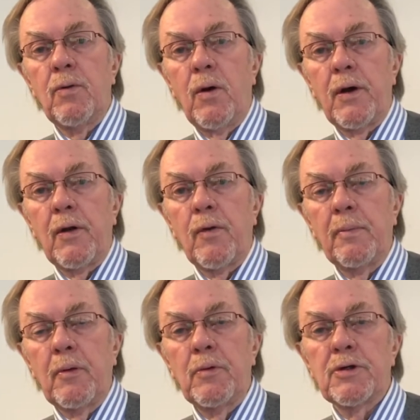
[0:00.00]
the Quality
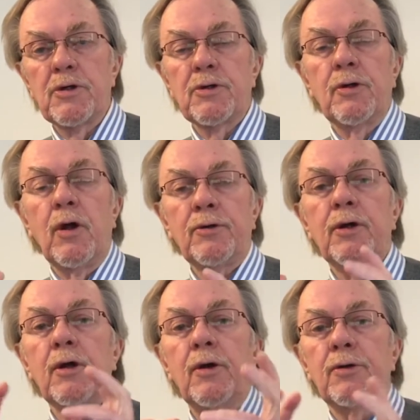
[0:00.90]
Agreement, which is
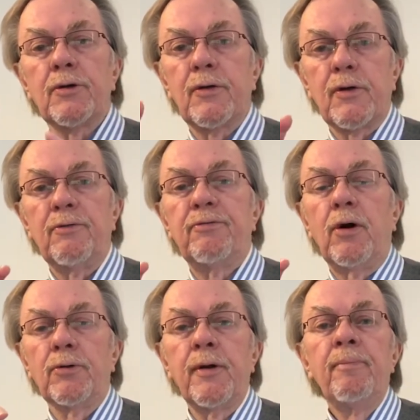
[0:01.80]
not to go to the
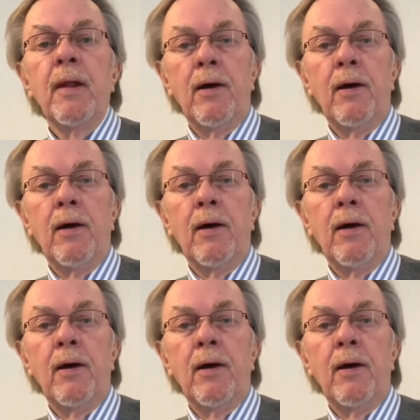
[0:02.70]
default